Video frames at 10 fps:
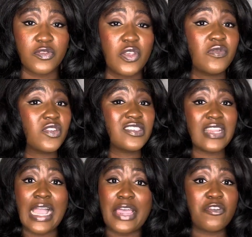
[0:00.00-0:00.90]
So if you're
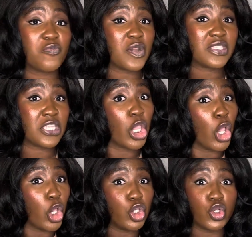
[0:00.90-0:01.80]
that kind of person,
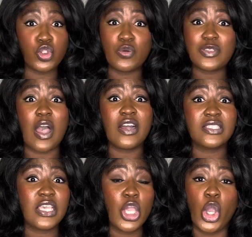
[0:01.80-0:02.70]
you're so
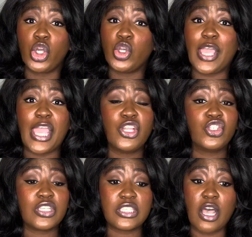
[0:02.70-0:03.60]
toxic, you hate
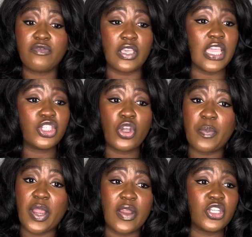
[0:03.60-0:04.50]
yourself, you hate your
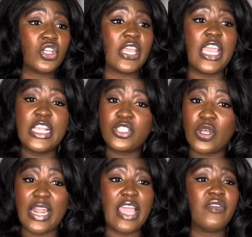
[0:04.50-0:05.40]
parents, you hate your
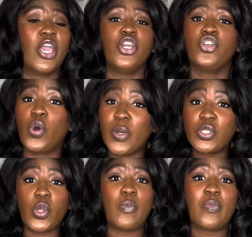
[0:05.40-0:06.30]
life, you always
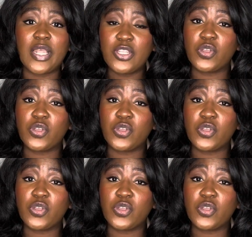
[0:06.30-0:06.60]
complain.